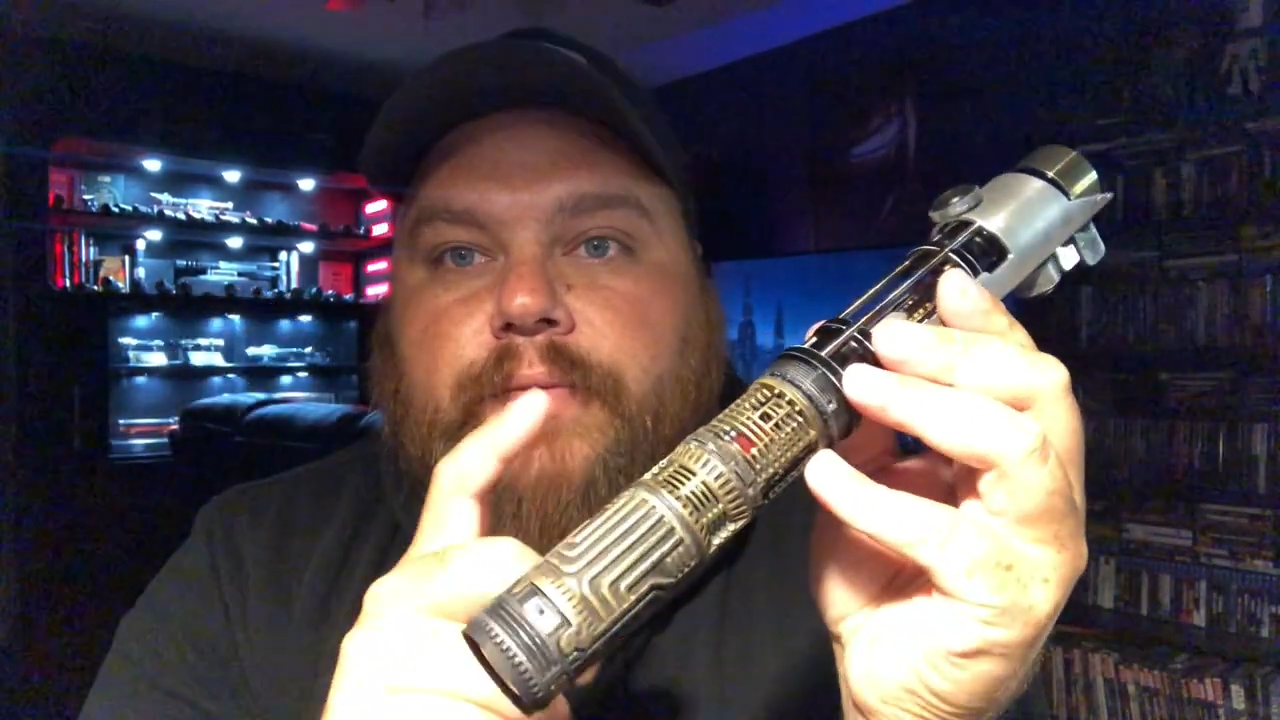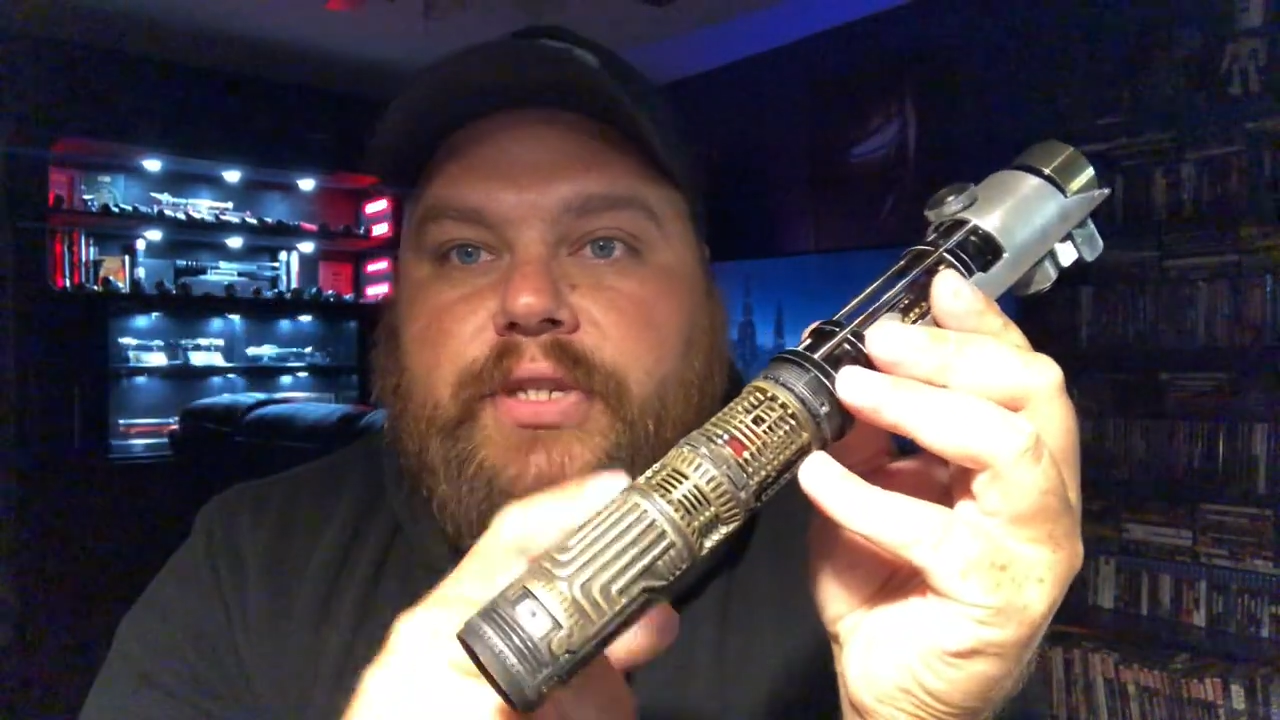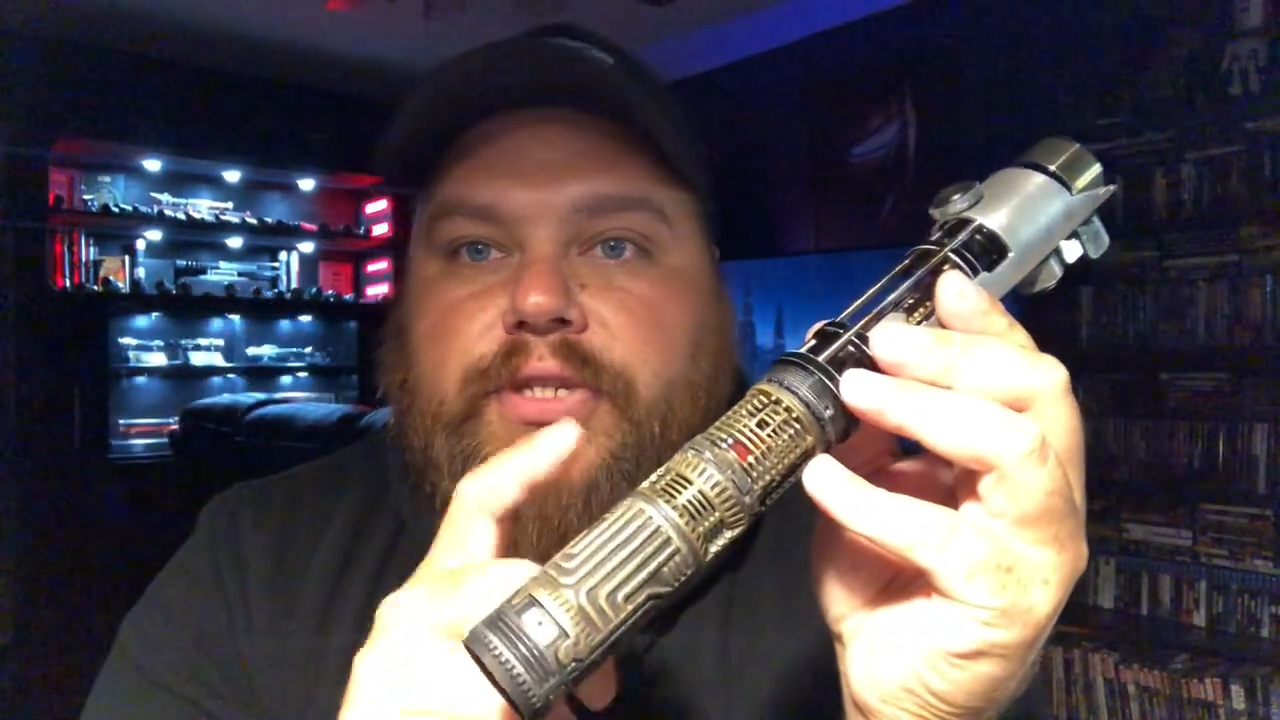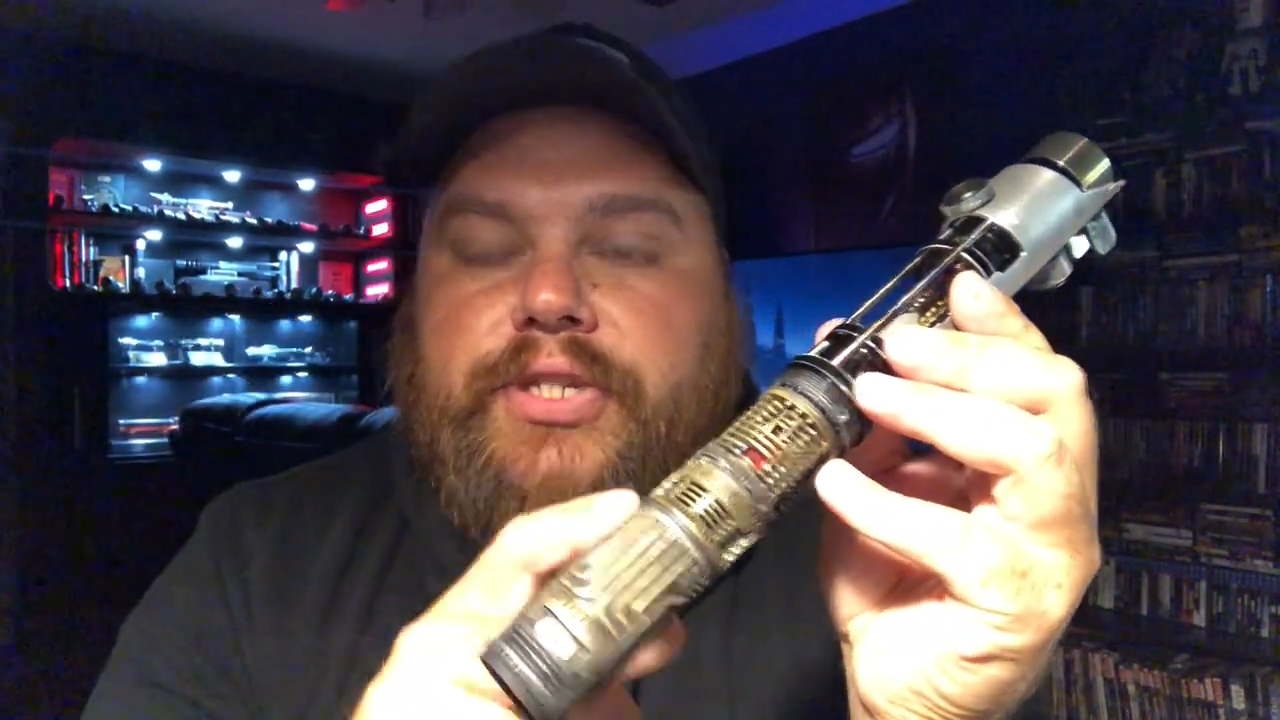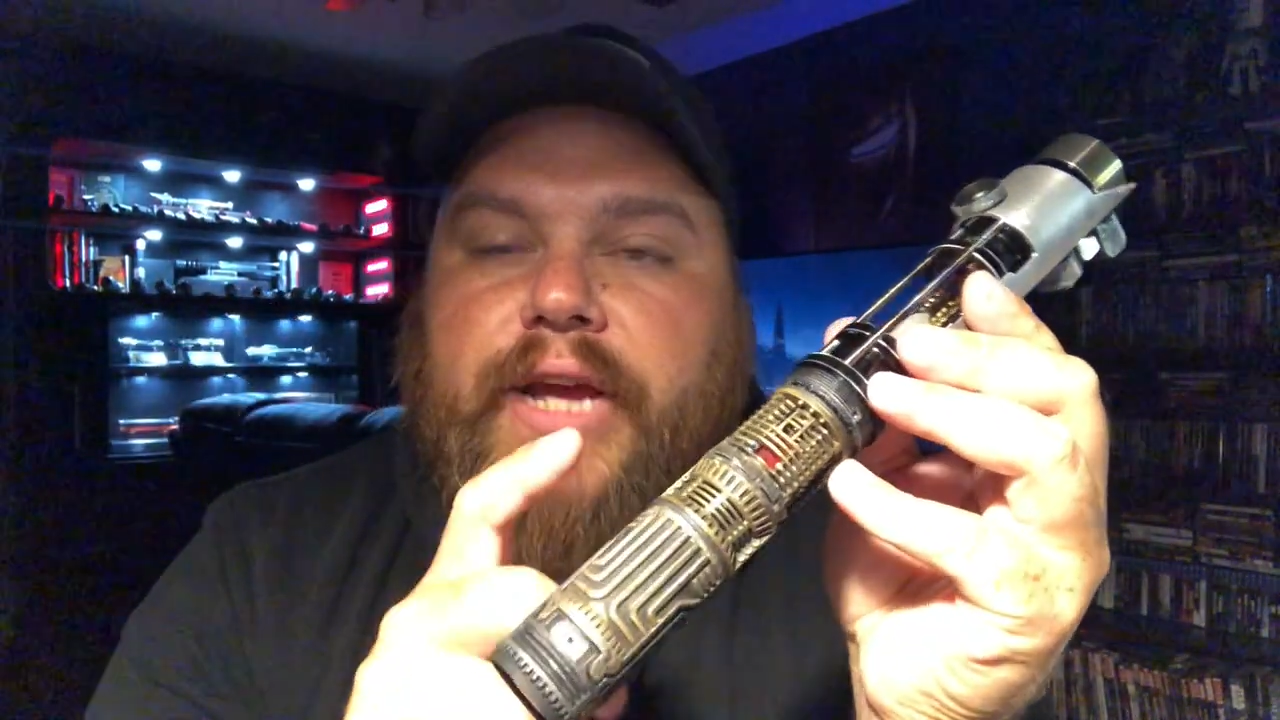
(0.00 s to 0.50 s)

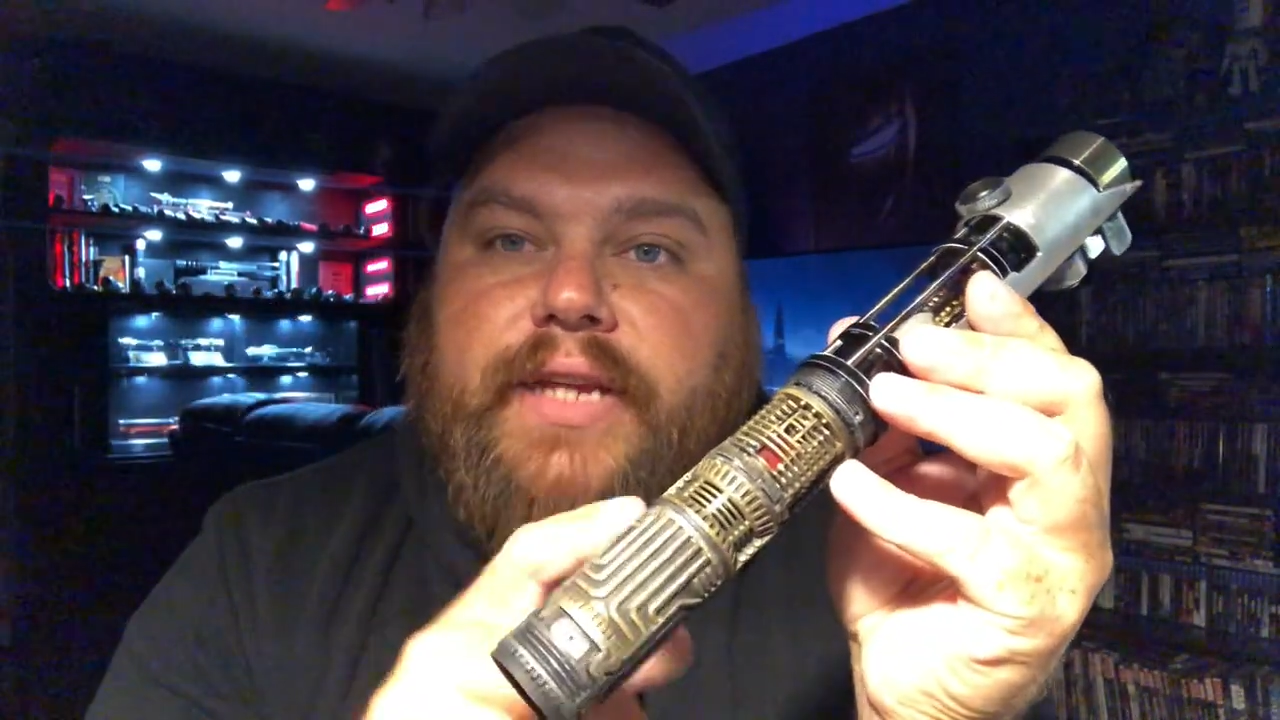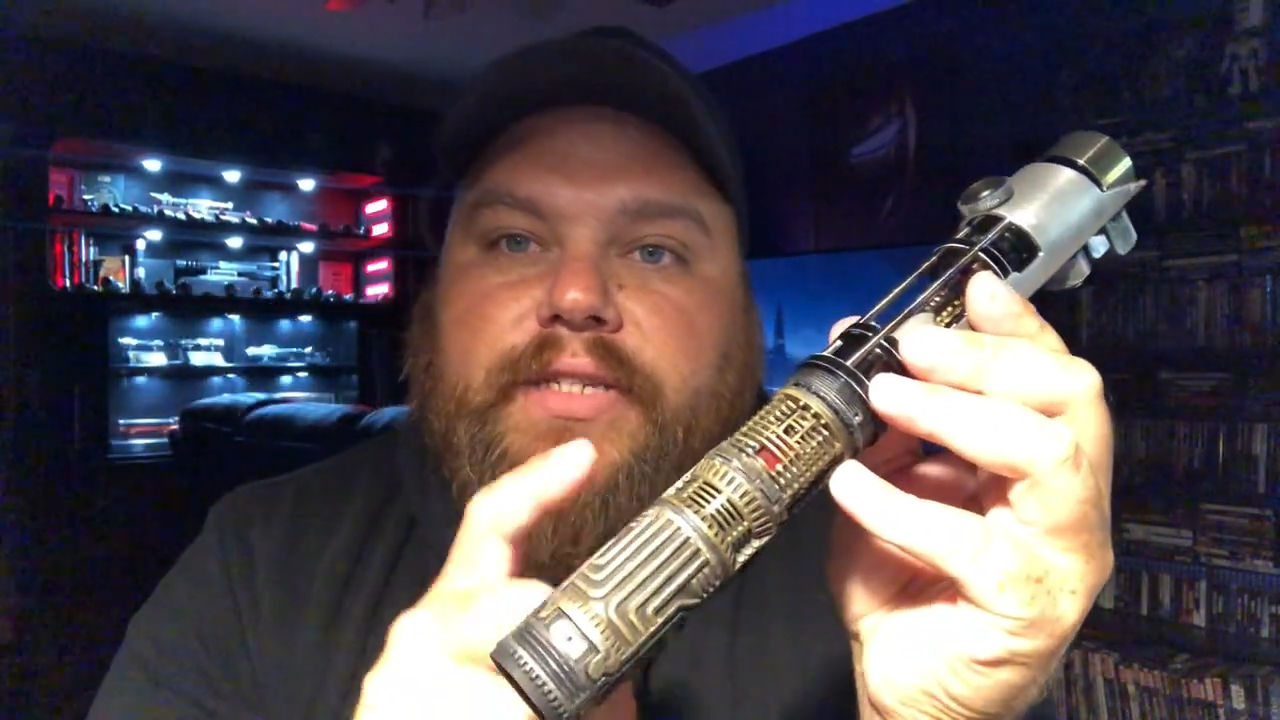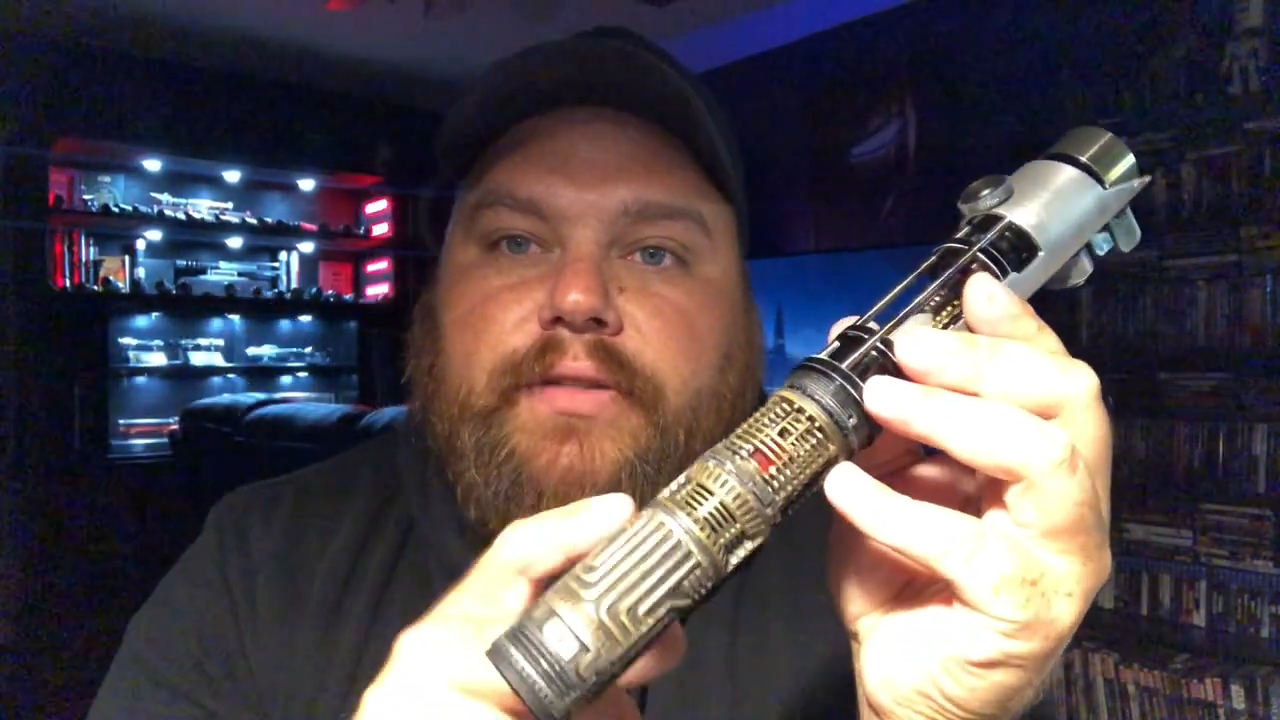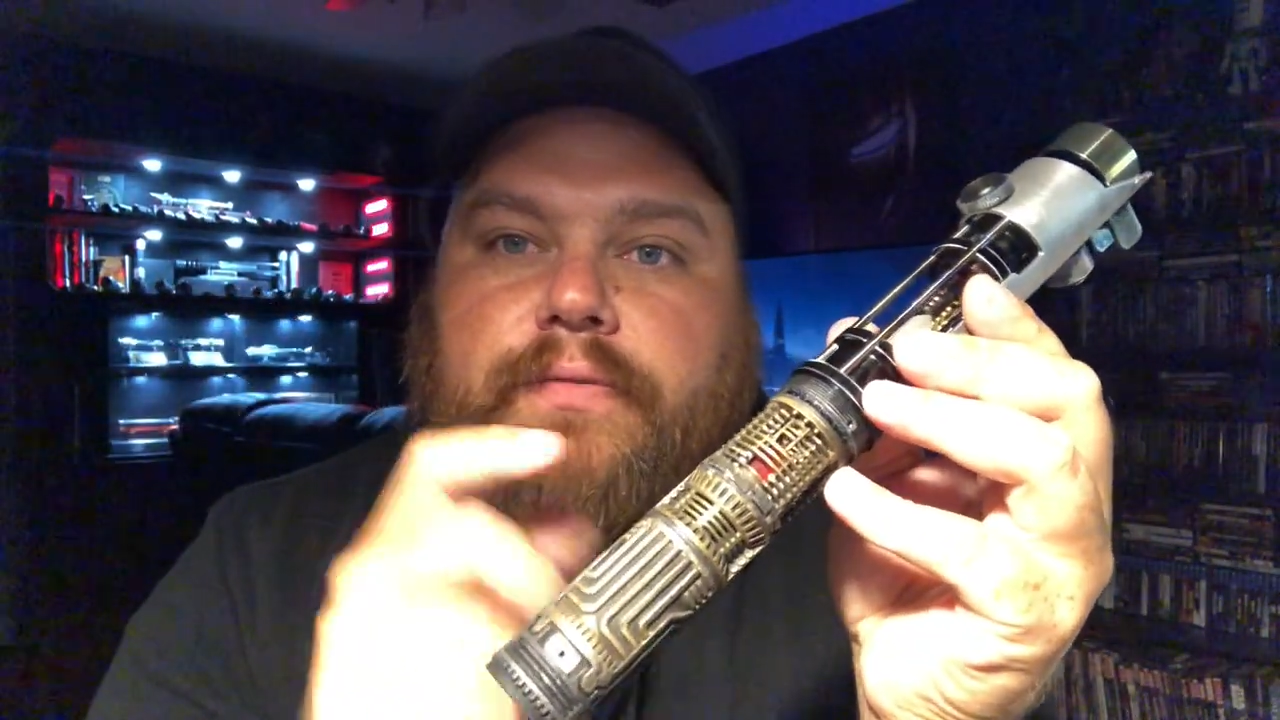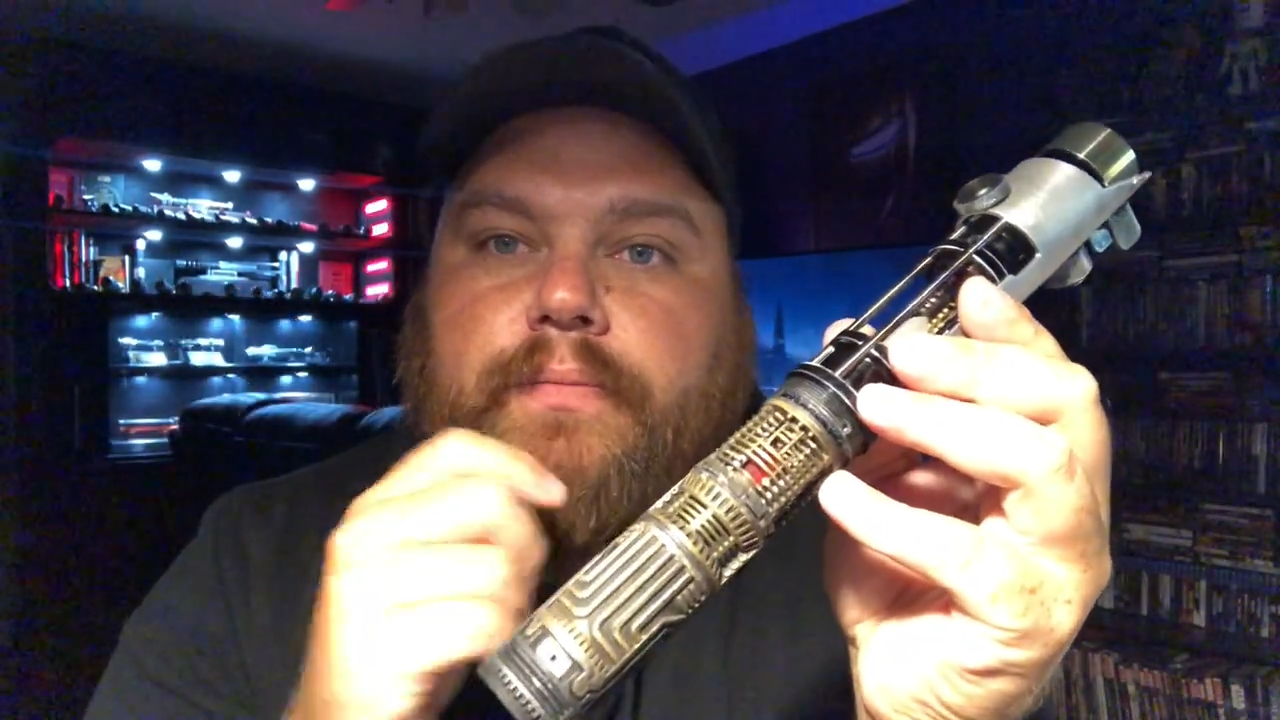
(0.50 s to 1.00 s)
this
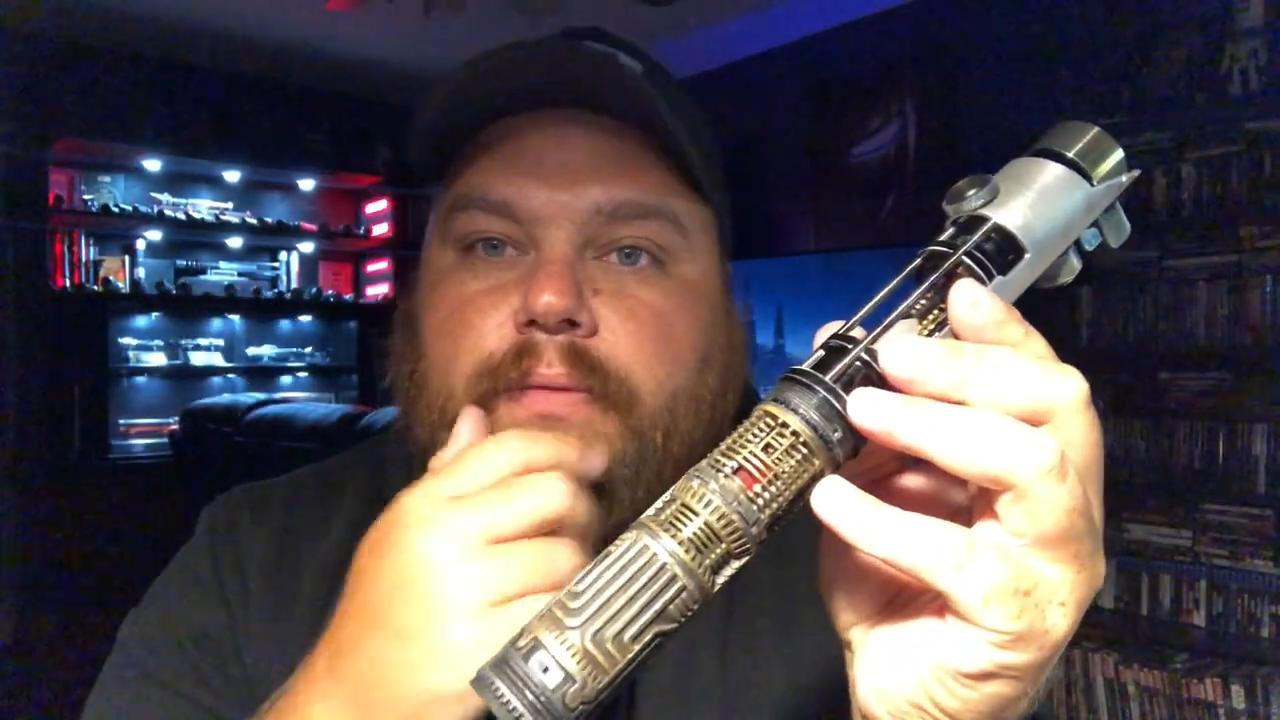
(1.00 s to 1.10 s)
chassis